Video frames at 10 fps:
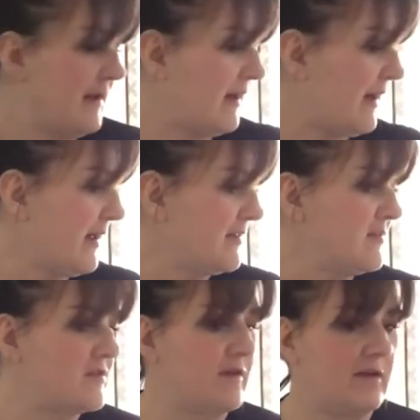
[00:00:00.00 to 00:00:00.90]

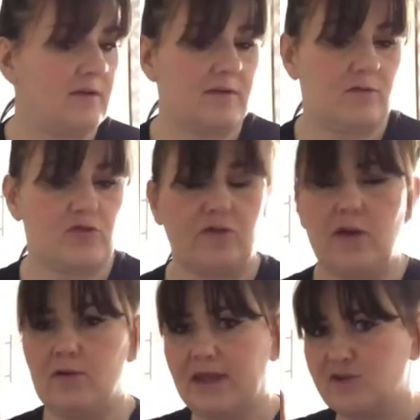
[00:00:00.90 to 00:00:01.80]
And so
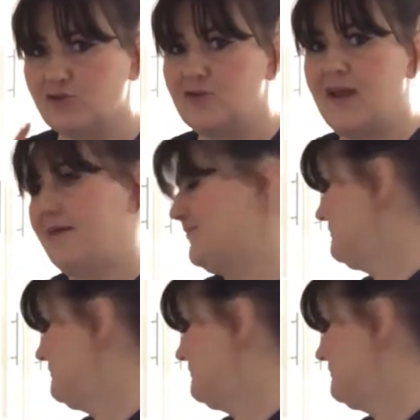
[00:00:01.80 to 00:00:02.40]
I'll get doing that.